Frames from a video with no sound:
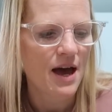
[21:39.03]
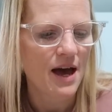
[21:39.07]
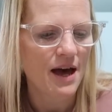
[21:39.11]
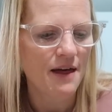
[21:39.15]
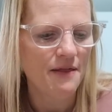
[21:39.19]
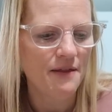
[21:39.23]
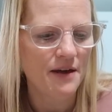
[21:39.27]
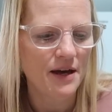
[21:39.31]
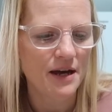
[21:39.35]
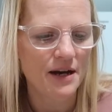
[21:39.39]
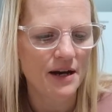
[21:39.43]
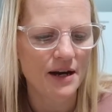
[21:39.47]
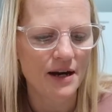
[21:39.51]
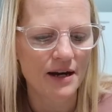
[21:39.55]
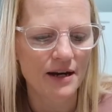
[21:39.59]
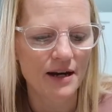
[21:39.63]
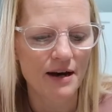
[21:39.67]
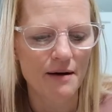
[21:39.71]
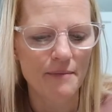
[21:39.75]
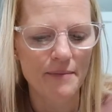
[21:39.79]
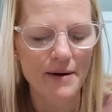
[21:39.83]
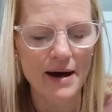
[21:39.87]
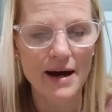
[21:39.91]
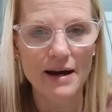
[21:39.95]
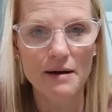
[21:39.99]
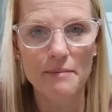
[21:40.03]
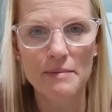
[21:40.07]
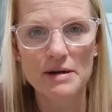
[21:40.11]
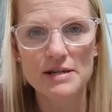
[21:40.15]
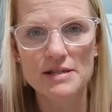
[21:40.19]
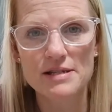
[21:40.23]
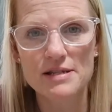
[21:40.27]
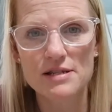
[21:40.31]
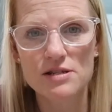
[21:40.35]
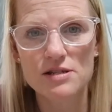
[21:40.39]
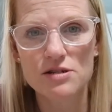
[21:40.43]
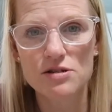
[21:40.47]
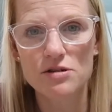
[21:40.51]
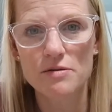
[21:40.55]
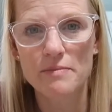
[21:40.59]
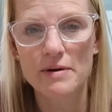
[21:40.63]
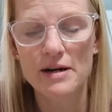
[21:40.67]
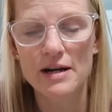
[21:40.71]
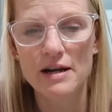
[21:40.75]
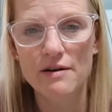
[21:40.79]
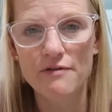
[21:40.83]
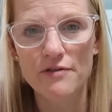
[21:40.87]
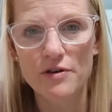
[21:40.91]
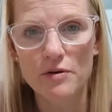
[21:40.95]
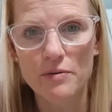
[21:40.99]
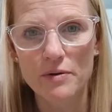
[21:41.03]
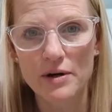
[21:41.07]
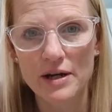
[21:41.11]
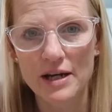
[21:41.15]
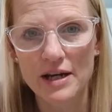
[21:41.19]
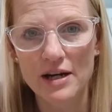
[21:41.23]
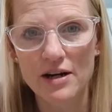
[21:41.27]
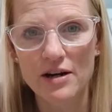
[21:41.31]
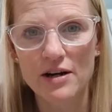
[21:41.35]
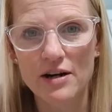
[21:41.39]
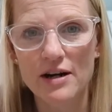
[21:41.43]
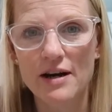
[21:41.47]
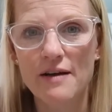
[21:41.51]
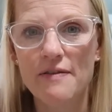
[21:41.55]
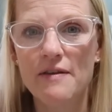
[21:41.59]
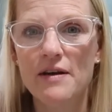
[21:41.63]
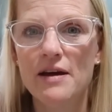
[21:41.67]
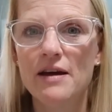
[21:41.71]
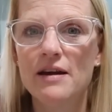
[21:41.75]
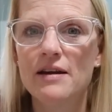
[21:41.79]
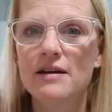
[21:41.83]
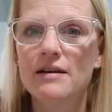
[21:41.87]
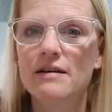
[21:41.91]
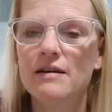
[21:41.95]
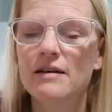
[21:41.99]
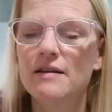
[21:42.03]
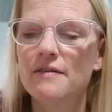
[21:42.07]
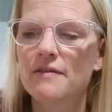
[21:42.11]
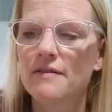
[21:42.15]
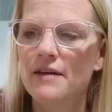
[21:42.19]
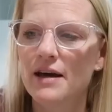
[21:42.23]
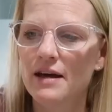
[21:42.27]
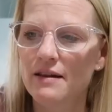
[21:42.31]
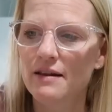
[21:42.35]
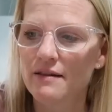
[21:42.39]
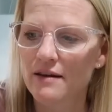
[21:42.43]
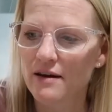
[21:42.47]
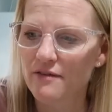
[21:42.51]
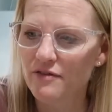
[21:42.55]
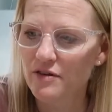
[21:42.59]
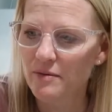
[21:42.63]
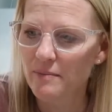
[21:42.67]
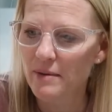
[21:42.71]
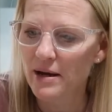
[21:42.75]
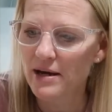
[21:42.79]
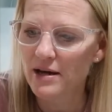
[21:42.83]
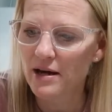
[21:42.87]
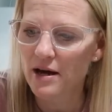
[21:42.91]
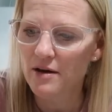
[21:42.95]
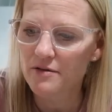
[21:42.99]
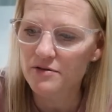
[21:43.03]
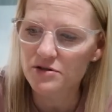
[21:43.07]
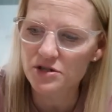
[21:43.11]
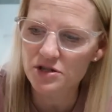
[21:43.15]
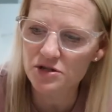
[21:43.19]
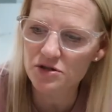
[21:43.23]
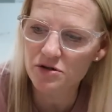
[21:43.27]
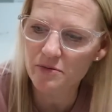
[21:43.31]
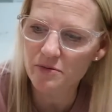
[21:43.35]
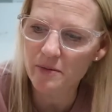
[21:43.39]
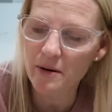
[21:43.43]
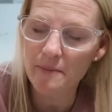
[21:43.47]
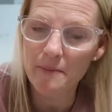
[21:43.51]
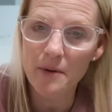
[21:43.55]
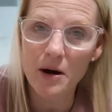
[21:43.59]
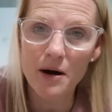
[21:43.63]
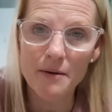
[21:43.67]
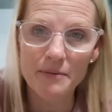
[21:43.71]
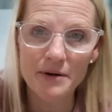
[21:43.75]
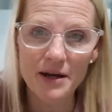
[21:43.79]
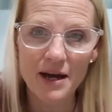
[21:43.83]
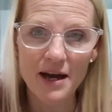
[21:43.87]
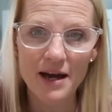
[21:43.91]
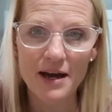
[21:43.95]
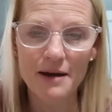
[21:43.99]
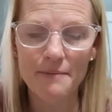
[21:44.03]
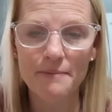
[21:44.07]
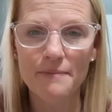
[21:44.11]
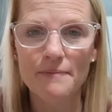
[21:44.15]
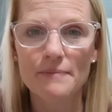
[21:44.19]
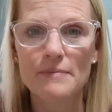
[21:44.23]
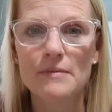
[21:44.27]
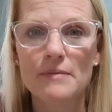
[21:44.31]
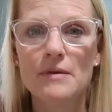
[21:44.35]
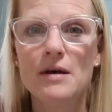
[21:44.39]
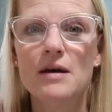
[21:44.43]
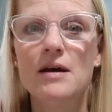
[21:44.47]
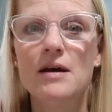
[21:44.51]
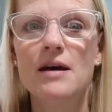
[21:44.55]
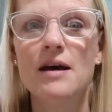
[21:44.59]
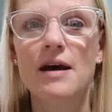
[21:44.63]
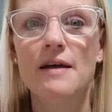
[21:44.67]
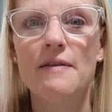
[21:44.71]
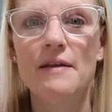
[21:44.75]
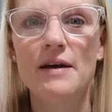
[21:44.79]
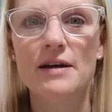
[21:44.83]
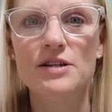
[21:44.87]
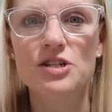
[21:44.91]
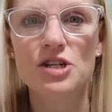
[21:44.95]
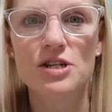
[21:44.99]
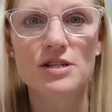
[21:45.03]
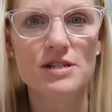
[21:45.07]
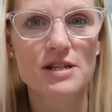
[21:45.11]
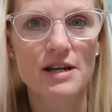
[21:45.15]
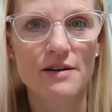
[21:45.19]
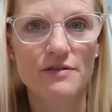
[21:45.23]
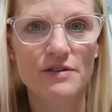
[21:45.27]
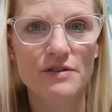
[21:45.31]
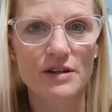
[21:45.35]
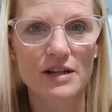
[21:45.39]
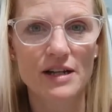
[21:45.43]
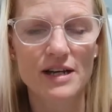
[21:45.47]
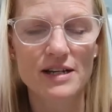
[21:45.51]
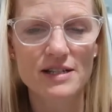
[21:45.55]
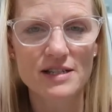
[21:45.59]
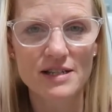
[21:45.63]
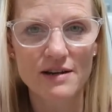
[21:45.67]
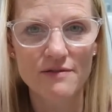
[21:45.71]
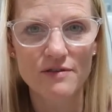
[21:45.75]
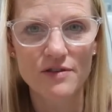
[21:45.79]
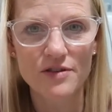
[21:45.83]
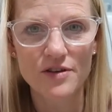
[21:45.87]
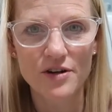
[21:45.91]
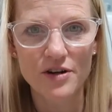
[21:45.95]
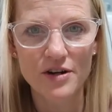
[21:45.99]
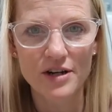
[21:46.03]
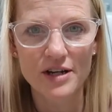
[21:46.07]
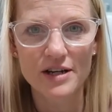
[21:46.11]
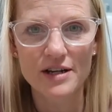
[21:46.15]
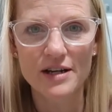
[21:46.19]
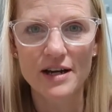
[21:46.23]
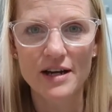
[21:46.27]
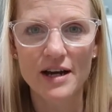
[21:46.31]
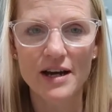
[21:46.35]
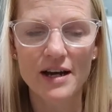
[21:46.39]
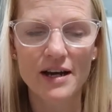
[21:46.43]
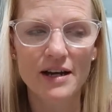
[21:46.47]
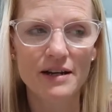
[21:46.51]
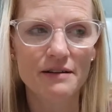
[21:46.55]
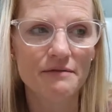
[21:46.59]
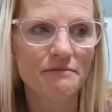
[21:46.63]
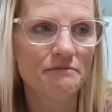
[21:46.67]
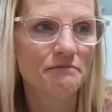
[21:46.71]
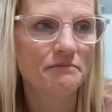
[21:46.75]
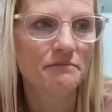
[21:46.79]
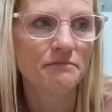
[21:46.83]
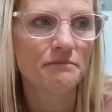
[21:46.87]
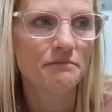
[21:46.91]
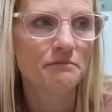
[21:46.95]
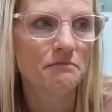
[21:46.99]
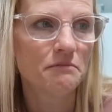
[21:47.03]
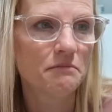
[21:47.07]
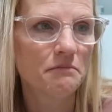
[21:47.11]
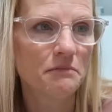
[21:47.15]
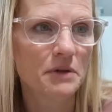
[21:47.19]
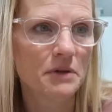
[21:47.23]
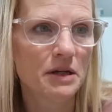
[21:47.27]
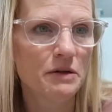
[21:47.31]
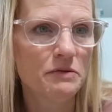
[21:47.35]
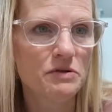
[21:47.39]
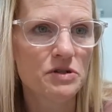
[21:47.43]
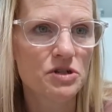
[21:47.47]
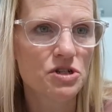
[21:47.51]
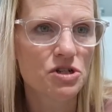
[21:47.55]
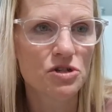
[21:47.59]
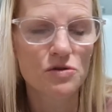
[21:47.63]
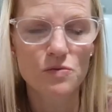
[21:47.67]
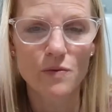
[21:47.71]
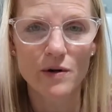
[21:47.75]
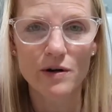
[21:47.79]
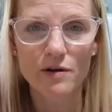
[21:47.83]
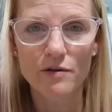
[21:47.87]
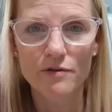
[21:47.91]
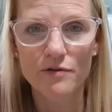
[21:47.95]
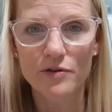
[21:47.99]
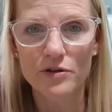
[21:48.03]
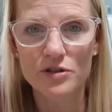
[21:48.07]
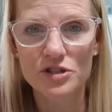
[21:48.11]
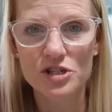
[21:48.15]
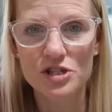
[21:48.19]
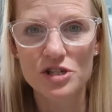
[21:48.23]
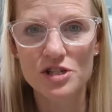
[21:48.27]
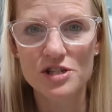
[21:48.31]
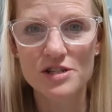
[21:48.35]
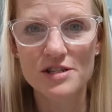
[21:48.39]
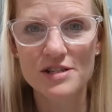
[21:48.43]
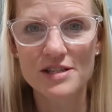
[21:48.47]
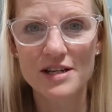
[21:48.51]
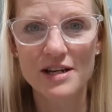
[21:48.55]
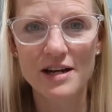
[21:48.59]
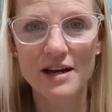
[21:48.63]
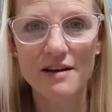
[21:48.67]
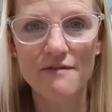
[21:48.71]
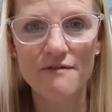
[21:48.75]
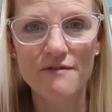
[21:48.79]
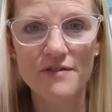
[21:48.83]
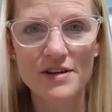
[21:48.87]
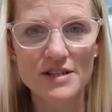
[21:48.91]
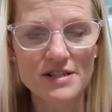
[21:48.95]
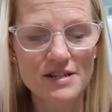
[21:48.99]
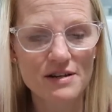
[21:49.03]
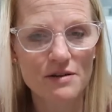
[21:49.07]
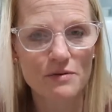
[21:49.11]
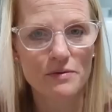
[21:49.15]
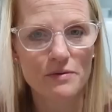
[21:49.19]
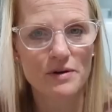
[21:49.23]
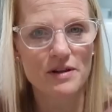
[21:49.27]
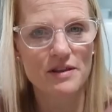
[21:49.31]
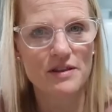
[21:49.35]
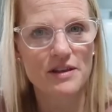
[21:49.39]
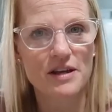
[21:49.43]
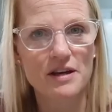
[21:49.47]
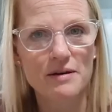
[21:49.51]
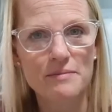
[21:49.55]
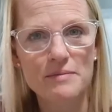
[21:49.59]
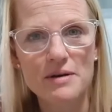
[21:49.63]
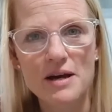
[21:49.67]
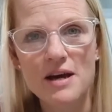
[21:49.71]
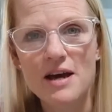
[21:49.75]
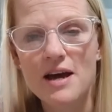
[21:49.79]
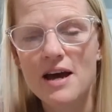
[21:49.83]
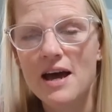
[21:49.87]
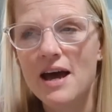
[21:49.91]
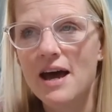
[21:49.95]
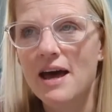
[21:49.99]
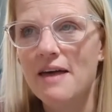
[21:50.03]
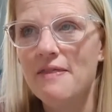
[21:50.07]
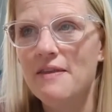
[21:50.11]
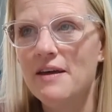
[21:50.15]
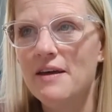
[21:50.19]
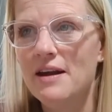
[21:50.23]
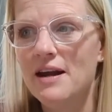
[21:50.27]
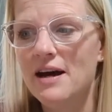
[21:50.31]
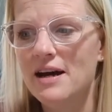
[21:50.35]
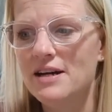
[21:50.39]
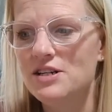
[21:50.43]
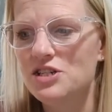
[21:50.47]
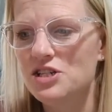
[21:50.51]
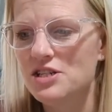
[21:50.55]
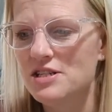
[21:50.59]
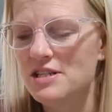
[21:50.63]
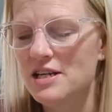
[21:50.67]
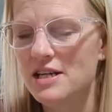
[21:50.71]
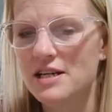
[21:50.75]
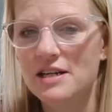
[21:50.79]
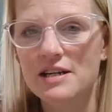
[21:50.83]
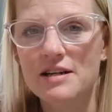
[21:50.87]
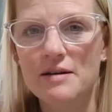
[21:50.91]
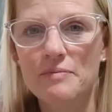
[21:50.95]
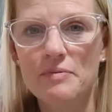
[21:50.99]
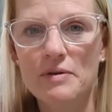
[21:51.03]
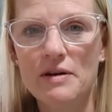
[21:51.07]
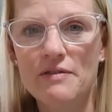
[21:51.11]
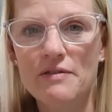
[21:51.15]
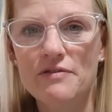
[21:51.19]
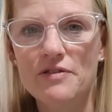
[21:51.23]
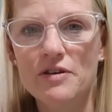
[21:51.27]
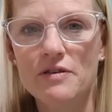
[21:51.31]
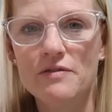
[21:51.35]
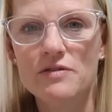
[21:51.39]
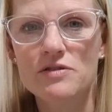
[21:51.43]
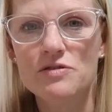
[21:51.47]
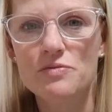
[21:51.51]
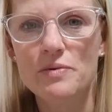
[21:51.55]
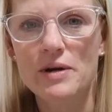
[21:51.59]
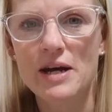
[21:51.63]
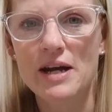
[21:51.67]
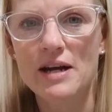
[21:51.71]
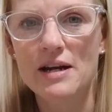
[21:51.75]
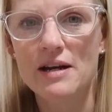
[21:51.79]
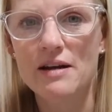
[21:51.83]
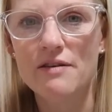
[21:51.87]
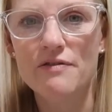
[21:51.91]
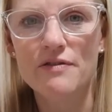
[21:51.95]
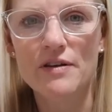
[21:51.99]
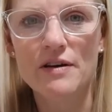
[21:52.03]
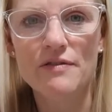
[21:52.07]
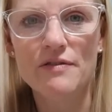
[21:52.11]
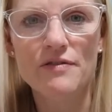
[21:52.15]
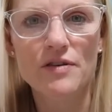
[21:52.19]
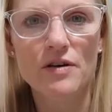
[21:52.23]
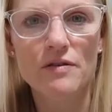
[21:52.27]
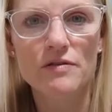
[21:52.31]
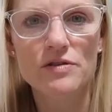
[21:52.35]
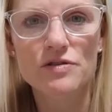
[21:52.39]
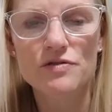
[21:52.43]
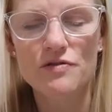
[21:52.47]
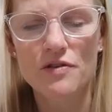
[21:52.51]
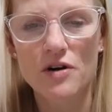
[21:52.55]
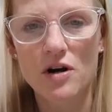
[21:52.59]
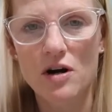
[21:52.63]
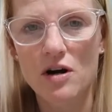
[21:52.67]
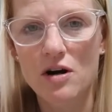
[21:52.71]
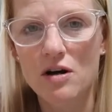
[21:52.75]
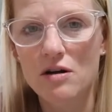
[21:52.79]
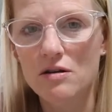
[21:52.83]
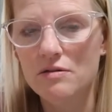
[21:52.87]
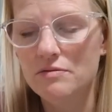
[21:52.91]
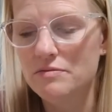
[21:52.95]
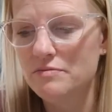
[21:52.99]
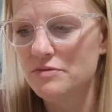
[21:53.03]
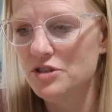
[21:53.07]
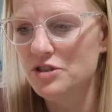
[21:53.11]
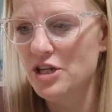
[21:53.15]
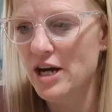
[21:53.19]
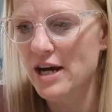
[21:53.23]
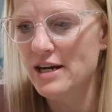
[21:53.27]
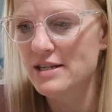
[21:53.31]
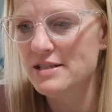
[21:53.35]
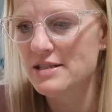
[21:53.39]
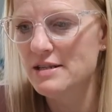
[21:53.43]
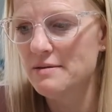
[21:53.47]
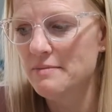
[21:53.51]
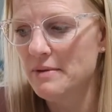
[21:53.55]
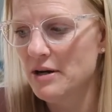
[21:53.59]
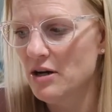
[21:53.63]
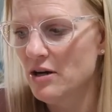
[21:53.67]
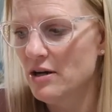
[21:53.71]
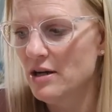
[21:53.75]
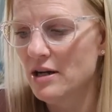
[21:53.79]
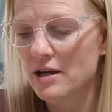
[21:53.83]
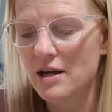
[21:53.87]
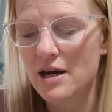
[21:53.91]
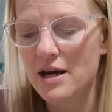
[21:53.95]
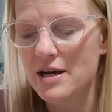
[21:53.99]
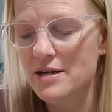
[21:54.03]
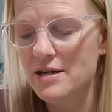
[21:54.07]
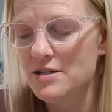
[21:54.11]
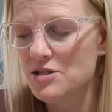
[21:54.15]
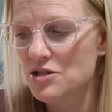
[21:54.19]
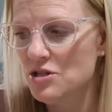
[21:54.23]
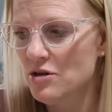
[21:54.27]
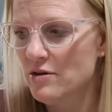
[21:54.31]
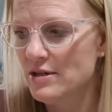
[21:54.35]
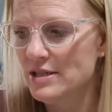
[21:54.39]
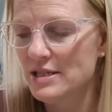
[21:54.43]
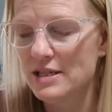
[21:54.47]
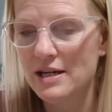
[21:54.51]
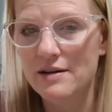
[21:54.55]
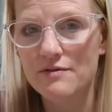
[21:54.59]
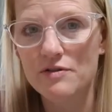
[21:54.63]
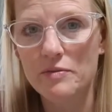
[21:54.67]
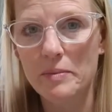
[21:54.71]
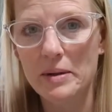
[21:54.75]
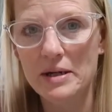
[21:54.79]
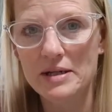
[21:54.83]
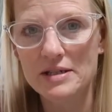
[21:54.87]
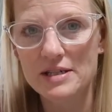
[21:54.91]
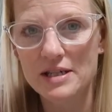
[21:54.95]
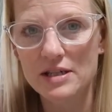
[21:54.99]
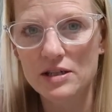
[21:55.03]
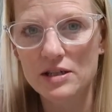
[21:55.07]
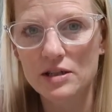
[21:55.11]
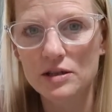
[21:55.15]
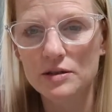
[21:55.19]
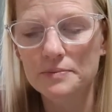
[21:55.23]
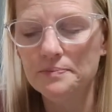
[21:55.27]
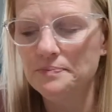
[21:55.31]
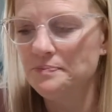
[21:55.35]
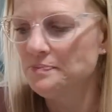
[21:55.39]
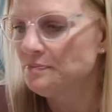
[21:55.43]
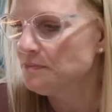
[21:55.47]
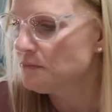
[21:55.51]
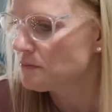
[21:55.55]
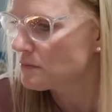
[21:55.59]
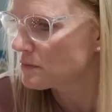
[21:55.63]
And then I got back and my sister and my nephew were here and then they left and my other sister and my mom came and they just left at like 7.30 and it was just wonderful to just sit and visit with them. And then I just heated up leftovers. We had enough leftovers for all Jackson, Marion, and I, so I didn't have to make dinner.